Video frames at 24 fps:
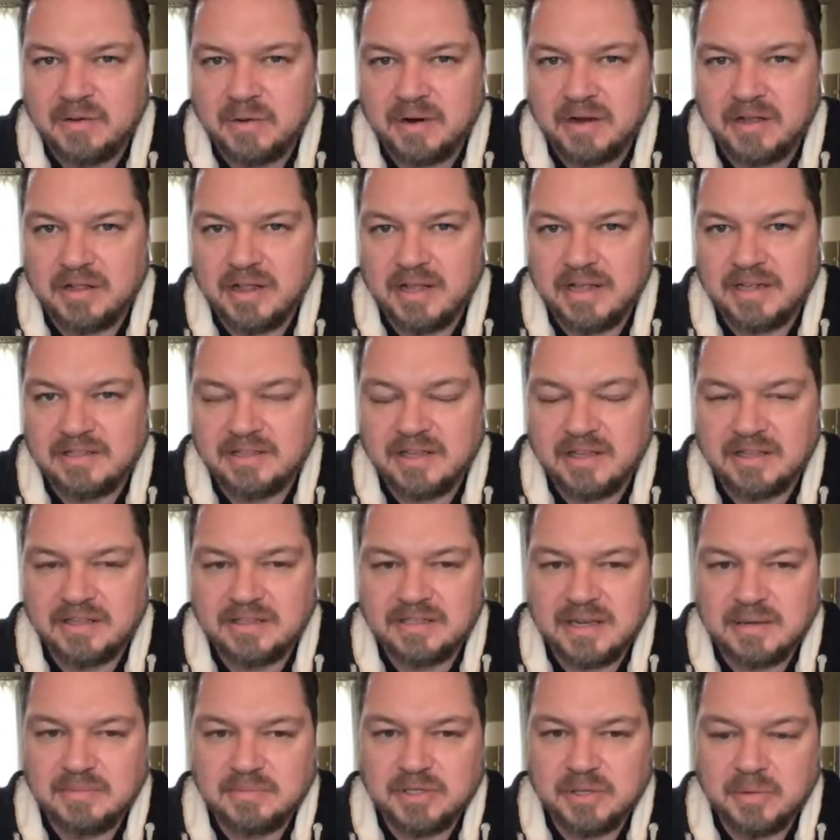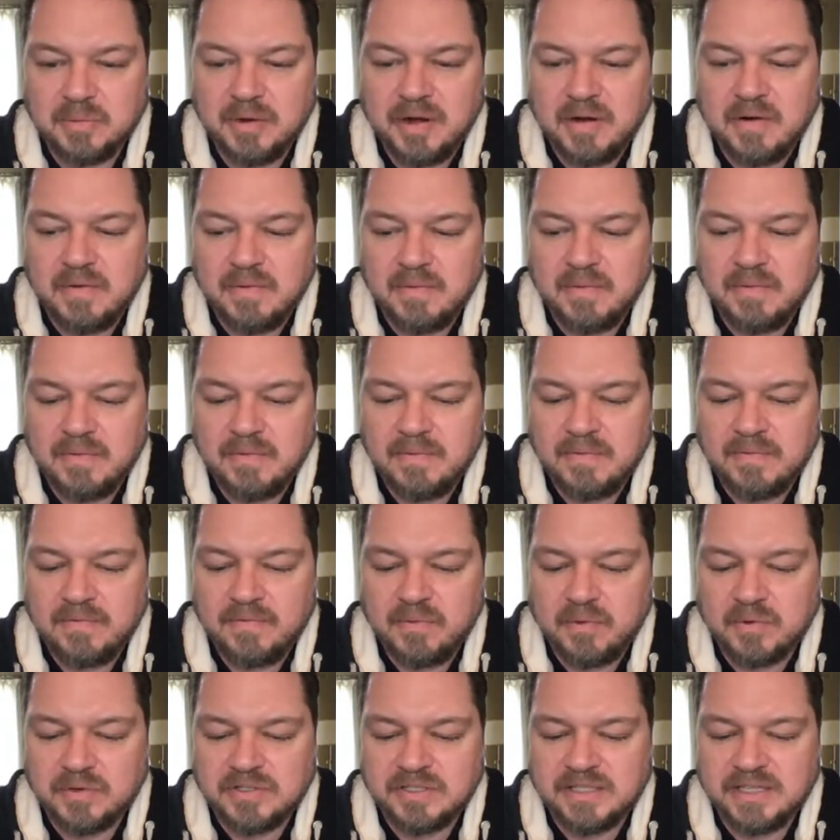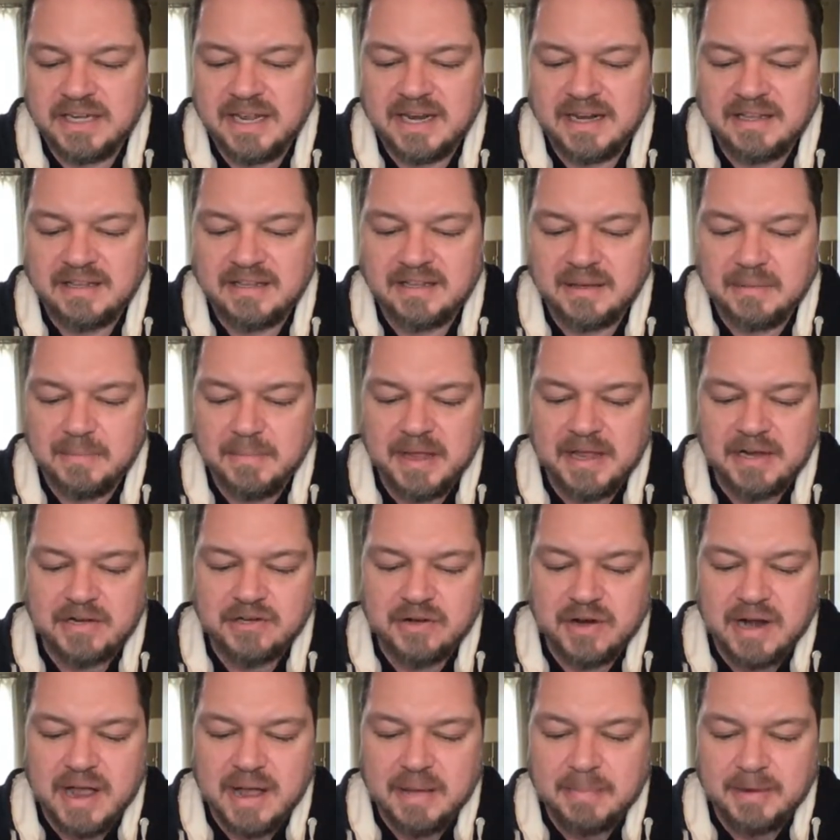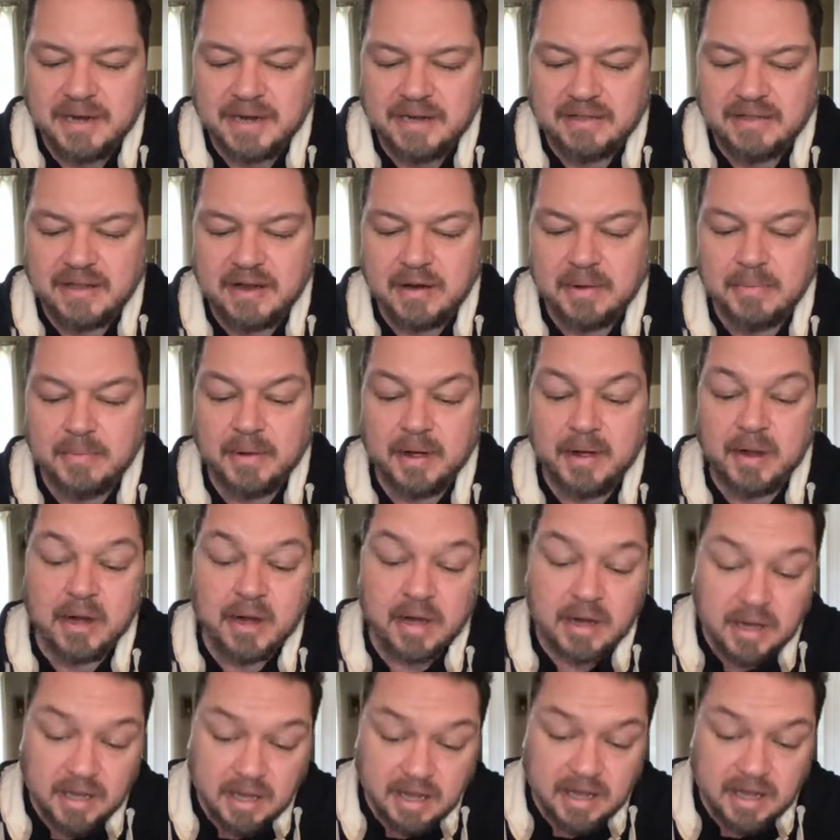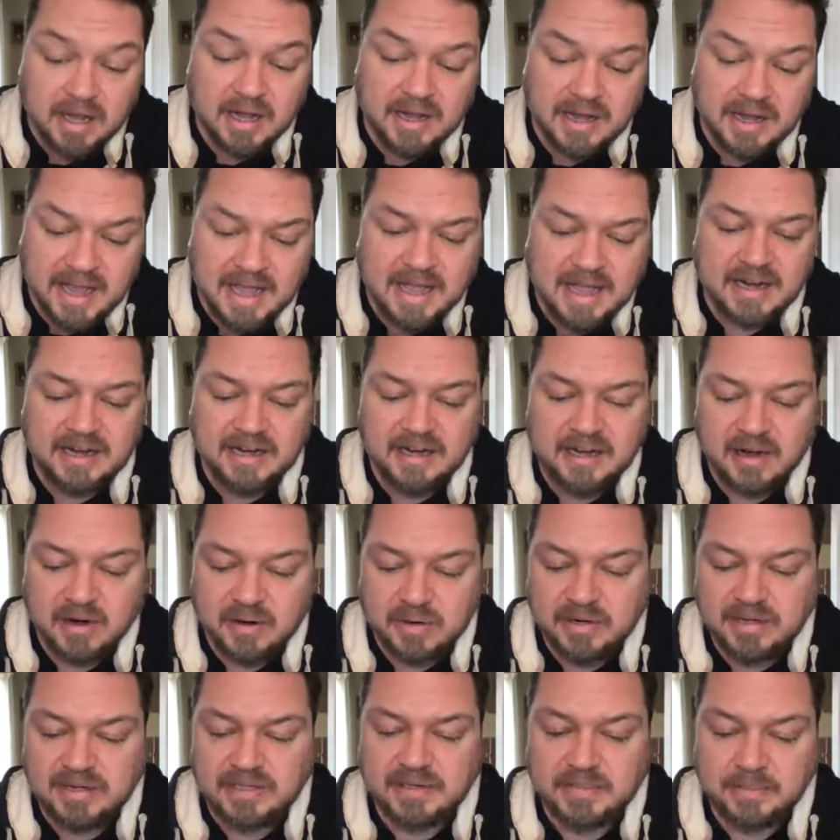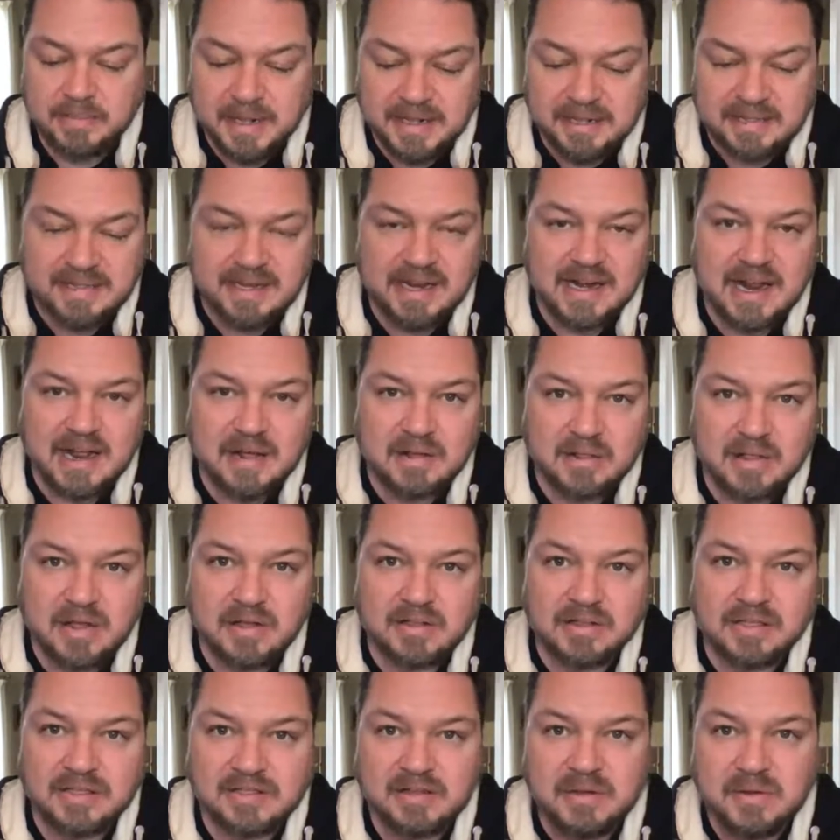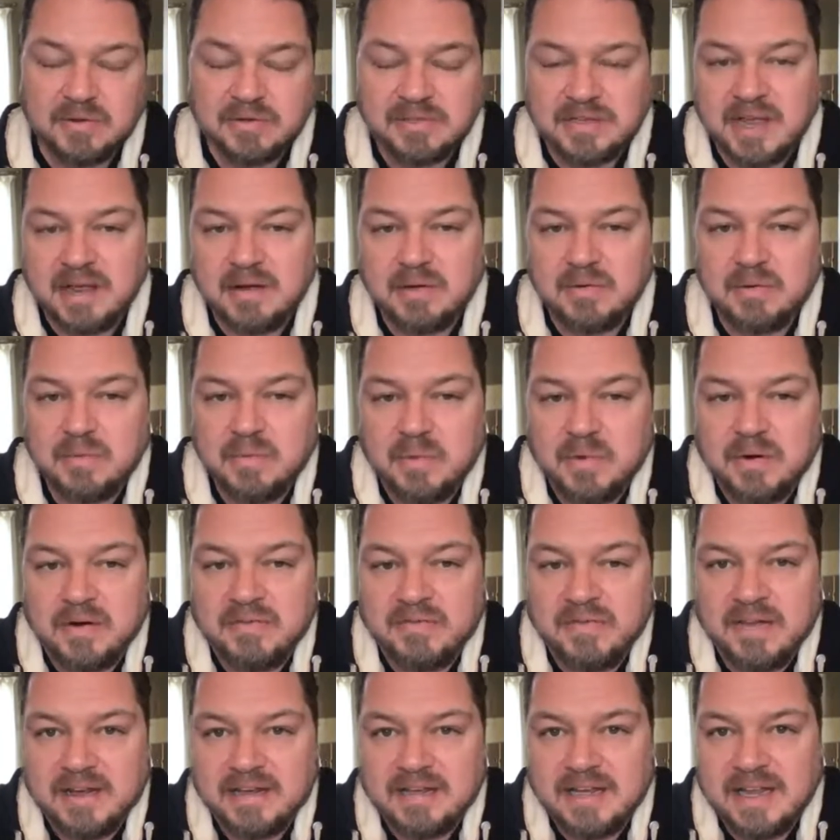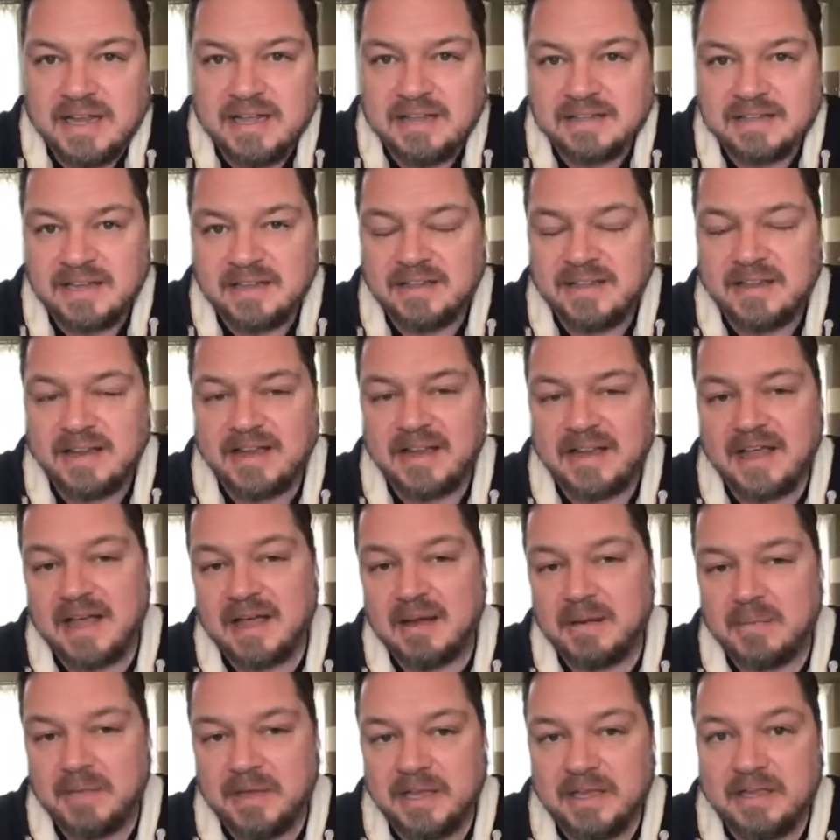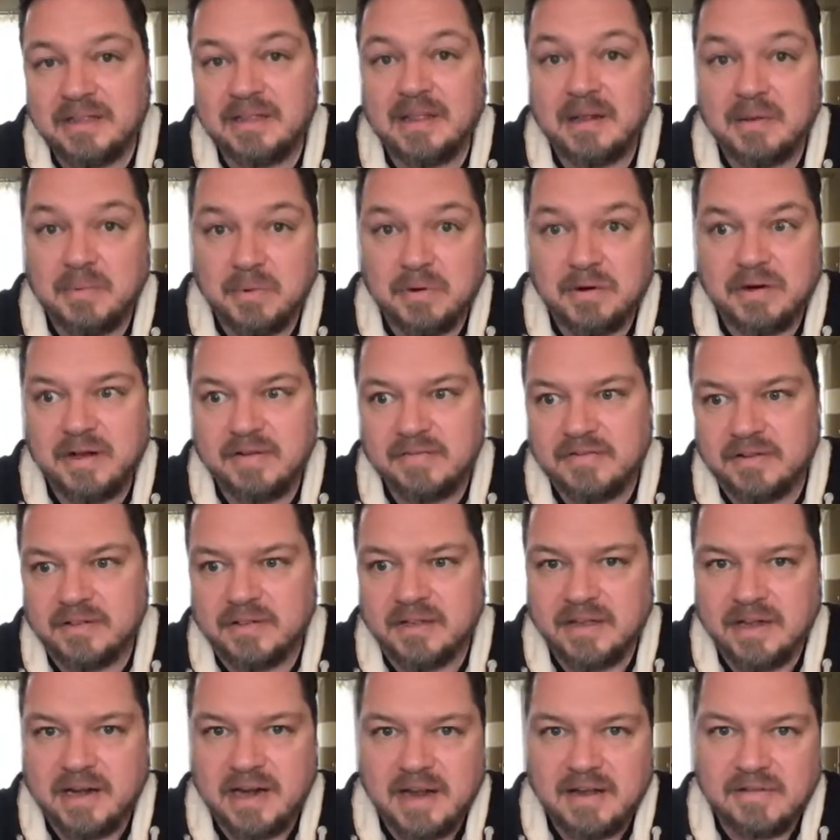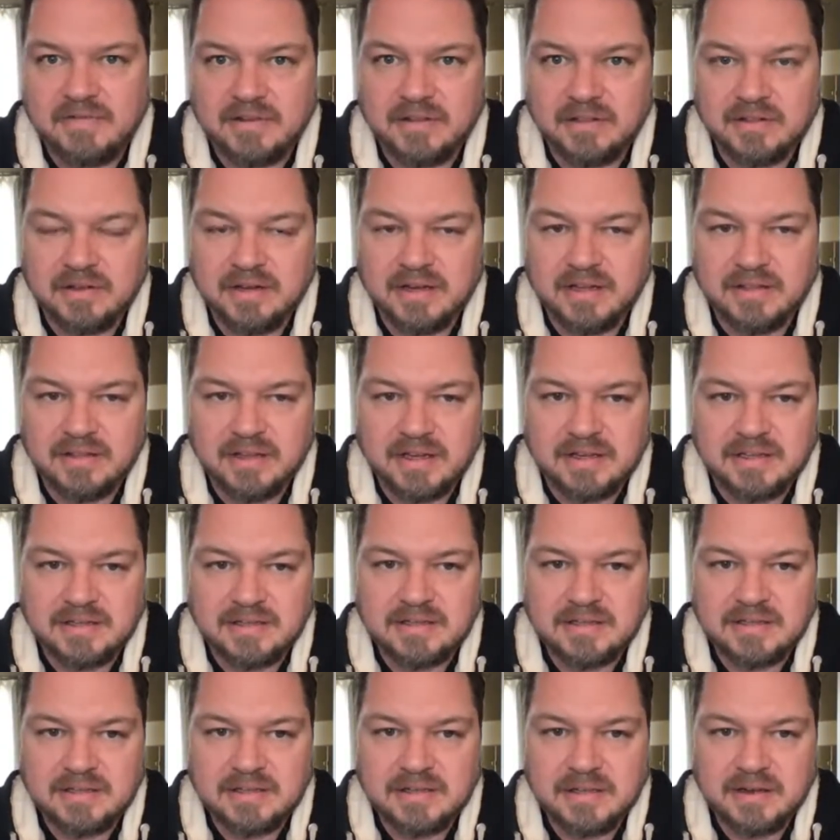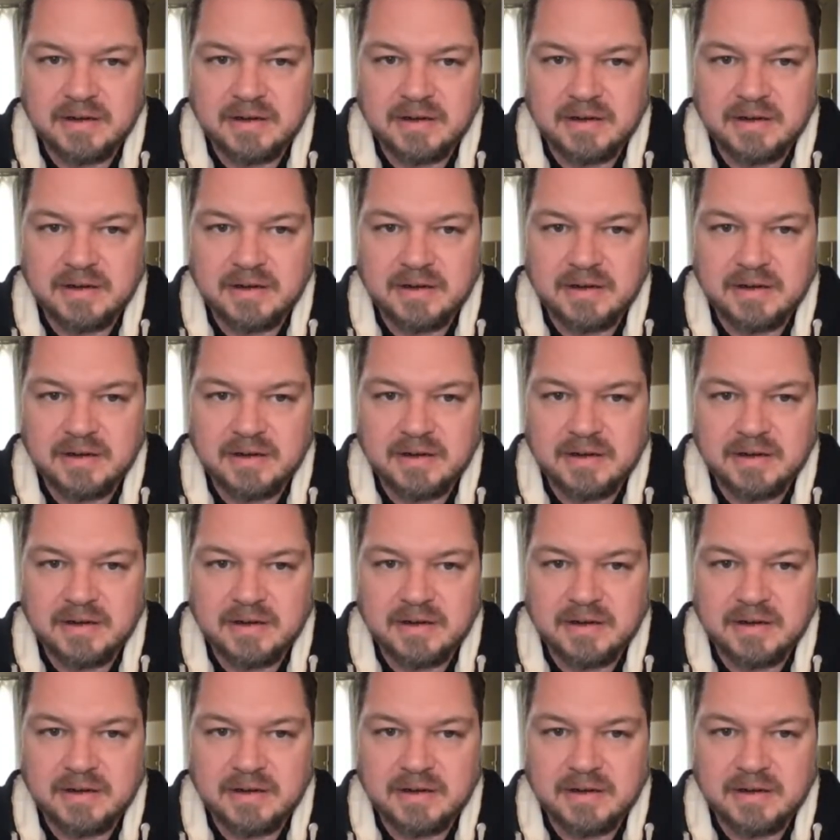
to our clients all the time, so we don't foresee anything major happening there. But again, it depends on how long this goes out and what effect it has on the economy, and then we're definitely going to have to look at things,